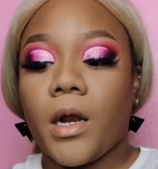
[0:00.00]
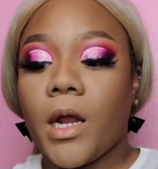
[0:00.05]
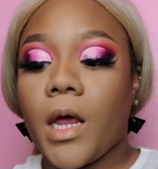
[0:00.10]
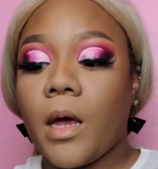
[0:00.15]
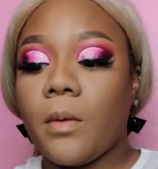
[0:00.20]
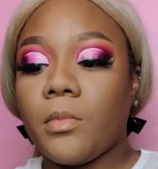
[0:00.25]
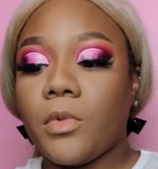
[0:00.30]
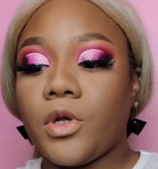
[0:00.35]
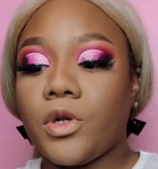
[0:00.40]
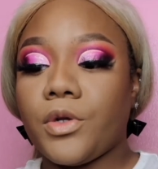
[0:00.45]

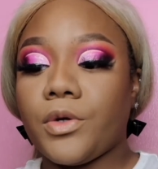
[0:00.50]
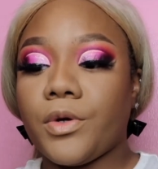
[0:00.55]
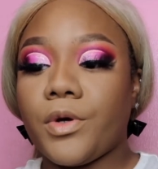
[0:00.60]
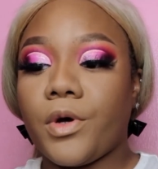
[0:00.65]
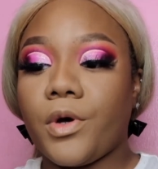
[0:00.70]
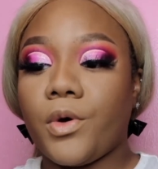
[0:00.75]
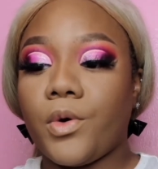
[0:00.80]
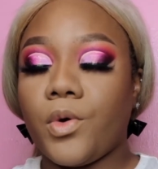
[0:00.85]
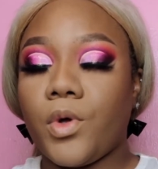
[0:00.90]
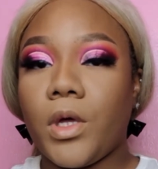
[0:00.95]
Now I'm going to
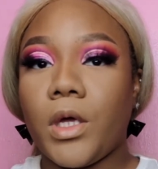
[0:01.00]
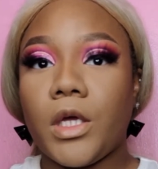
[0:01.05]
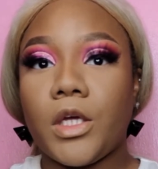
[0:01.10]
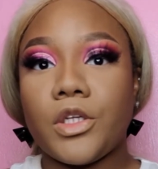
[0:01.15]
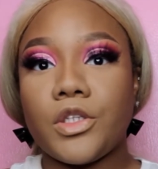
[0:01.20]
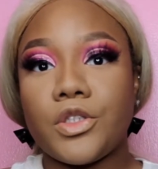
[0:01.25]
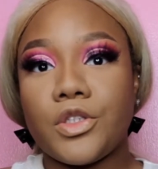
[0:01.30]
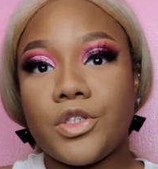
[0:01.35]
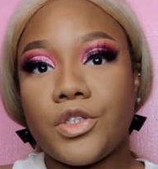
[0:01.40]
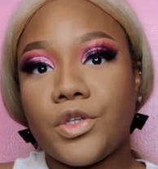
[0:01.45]
go
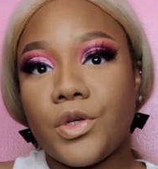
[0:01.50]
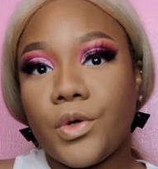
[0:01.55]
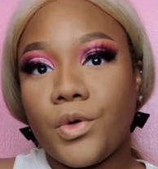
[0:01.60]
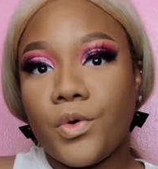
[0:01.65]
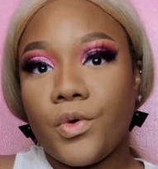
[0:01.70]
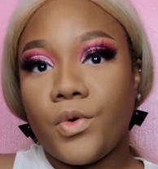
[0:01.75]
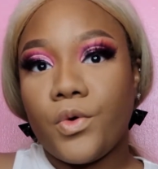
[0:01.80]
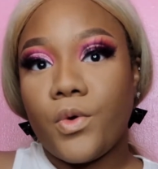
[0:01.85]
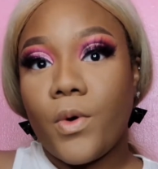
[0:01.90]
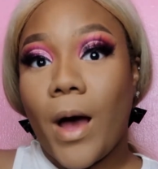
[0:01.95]

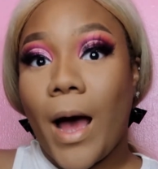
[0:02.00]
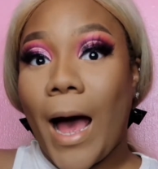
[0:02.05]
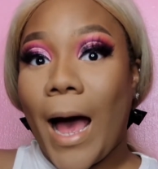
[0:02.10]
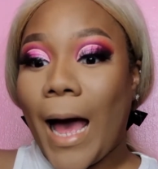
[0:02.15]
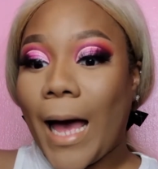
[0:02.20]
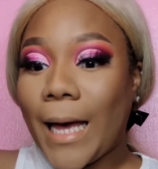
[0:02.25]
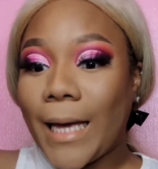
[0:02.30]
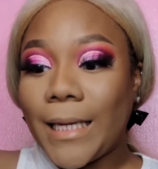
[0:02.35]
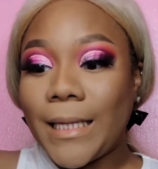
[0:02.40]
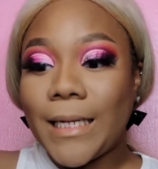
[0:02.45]
into
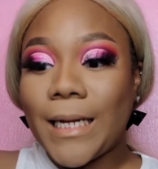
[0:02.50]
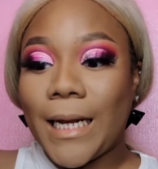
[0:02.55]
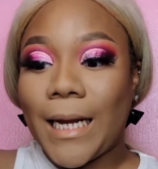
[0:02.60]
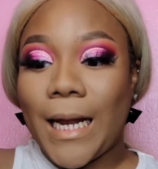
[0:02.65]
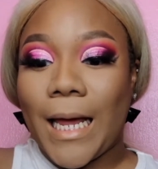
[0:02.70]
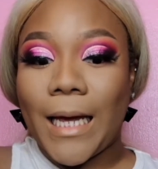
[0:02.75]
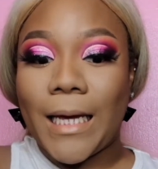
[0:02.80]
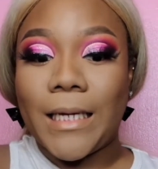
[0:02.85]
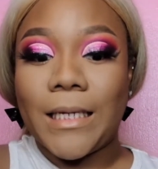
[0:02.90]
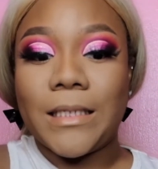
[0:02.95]

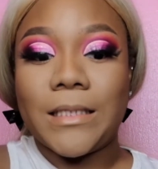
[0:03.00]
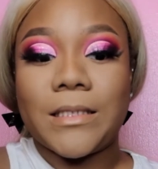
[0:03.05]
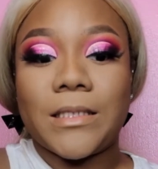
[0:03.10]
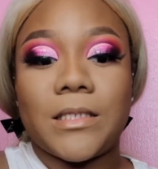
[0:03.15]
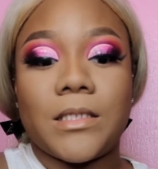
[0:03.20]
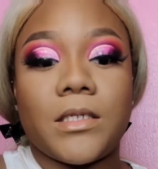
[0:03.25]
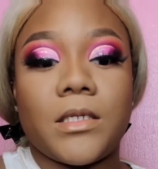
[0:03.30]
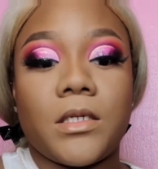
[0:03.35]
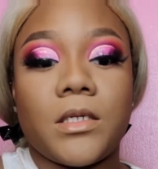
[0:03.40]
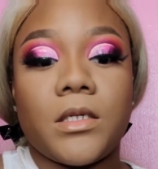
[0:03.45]

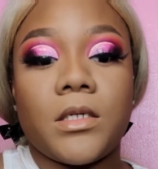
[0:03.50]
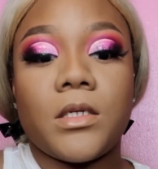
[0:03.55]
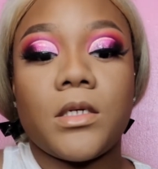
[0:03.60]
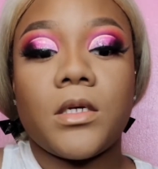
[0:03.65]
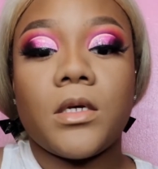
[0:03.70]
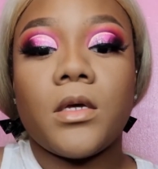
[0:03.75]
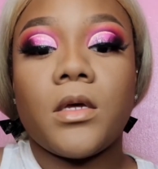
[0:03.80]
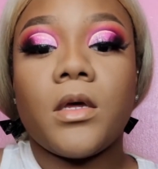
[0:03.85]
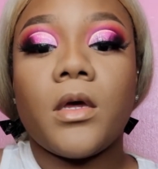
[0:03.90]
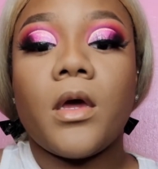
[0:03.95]
highlight.
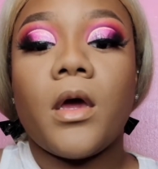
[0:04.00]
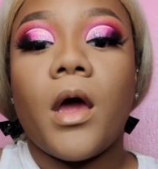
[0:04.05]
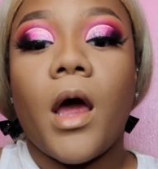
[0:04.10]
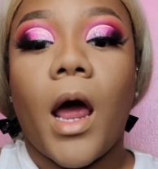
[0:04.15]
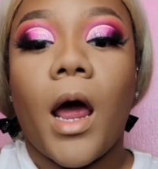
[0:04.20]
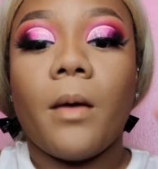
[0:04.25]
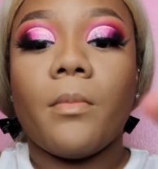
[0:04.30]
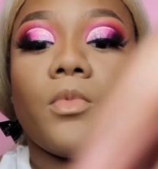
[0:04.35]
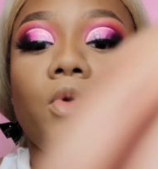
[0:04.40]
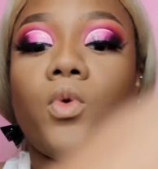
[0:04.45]

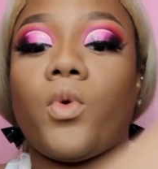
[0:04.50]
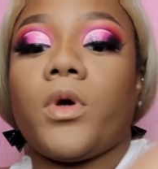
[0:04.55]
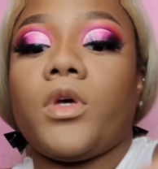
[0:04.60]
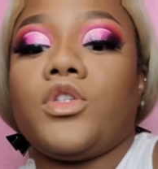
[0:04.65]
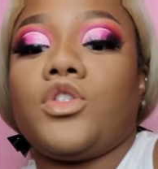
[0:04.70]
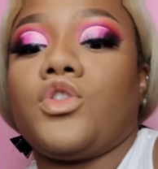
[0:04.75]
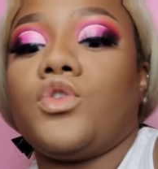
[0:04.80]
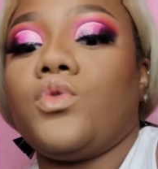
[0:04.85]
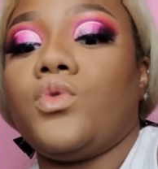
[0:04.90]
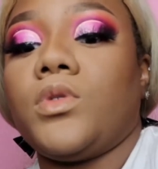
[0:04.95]
I'm
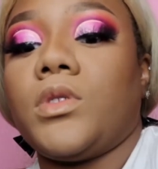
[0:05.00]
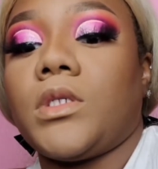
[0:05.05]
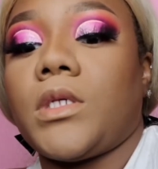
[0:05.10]
going to